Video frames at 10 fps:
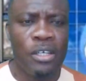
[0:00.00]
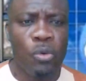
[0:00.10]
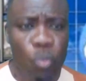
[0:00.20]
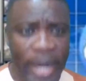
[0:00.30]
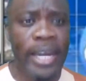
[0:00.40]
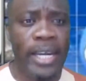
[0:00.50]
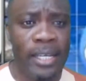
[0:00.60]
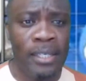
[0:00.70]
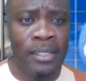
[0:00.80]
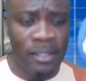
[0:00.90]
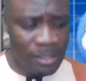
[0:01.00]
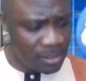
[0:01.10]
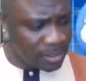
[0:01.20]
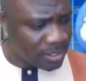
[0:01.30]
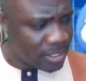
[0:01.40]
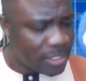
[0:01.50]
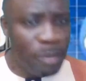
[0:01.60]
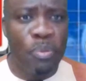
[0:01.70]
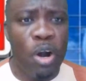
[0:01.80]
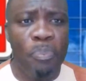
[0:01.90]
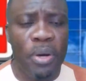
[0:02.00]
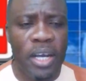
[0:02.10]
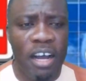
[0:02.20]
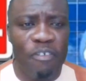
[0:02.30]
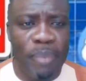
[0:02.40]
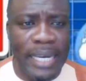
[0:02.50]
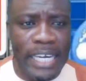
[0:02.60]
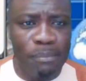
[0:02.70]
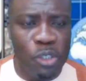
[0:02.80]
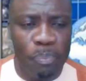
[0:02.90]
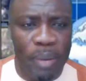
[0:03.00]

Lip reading: When the proper government came to